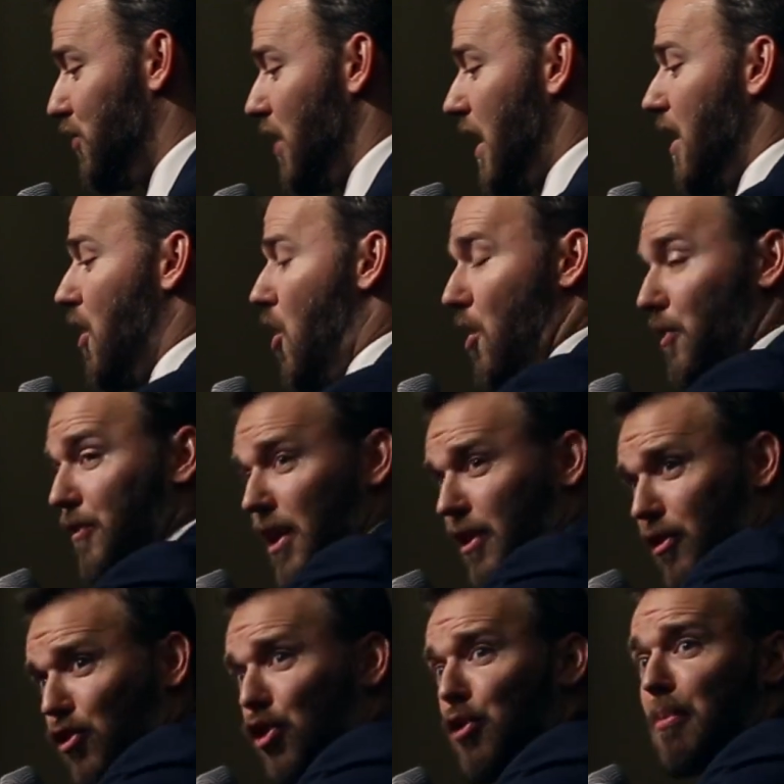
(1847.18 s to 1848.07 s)
you say all
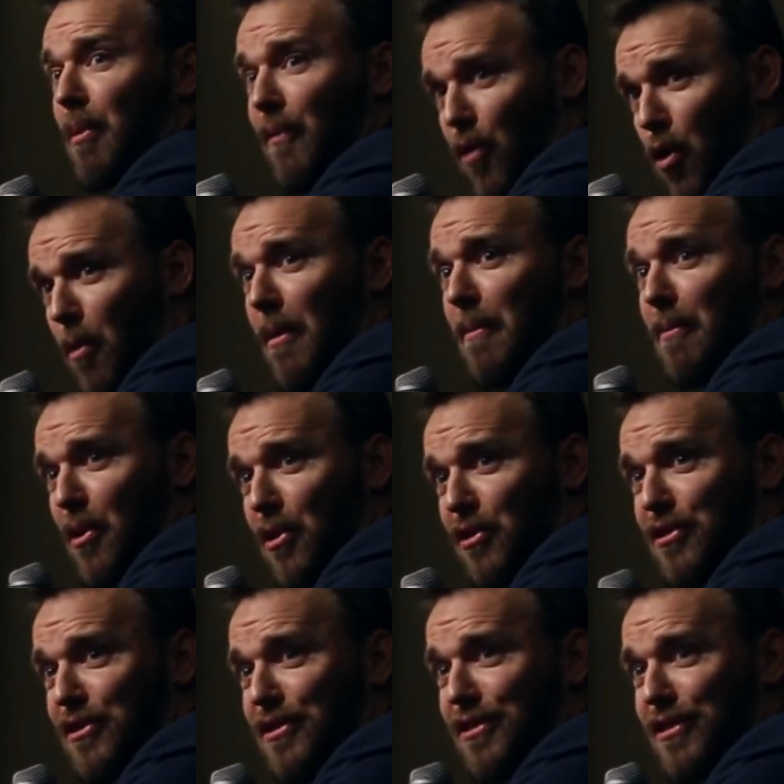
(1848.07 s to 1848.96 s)
doctors who perform
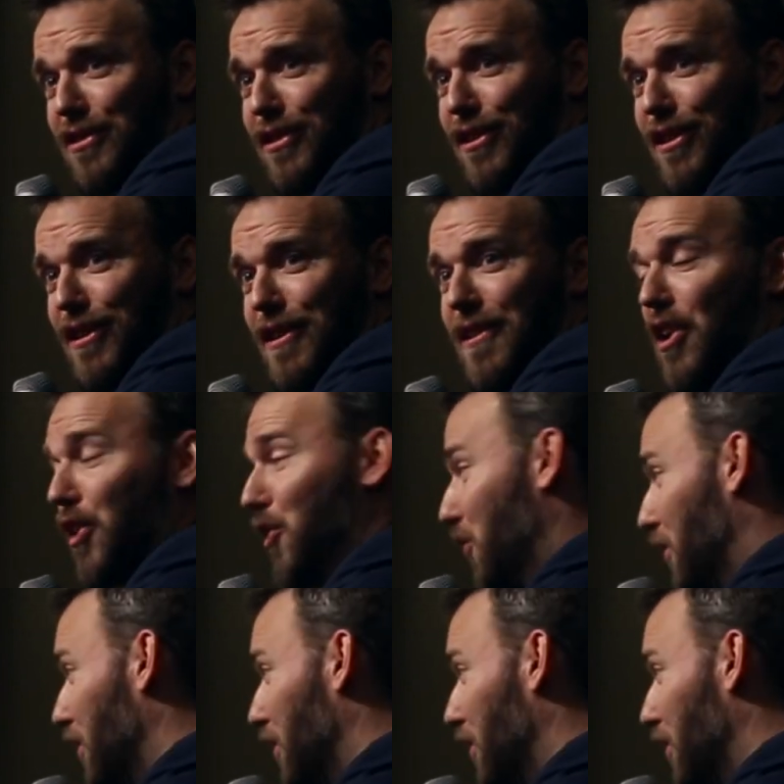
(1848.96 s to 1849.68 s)
abortions are